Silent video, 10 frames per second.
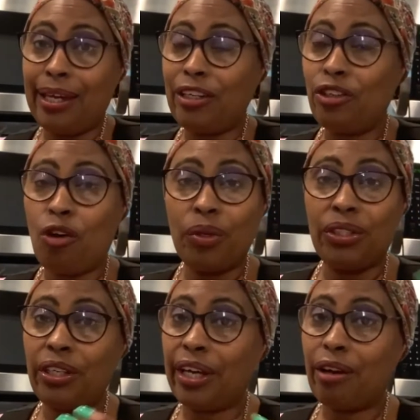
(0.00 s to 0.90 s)
You know, we
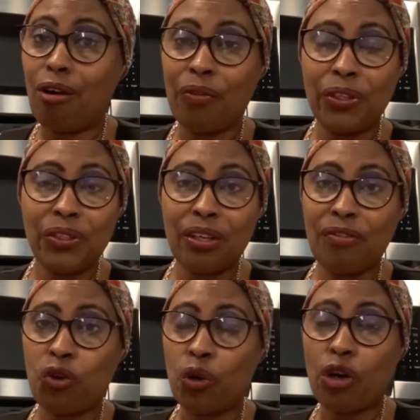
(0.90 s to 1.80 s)
still got all this
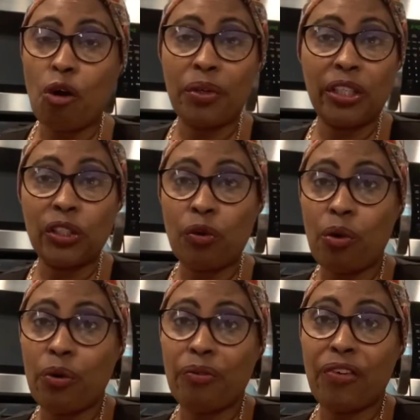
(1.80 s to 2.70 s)
stuff going on with this
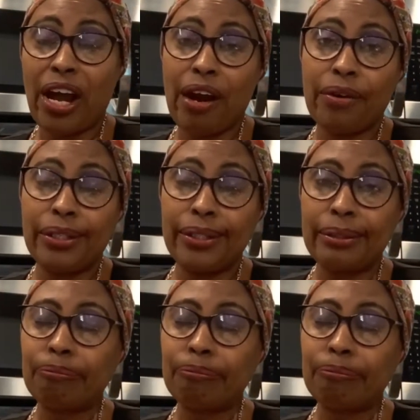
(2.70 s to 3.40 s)
coronavirus.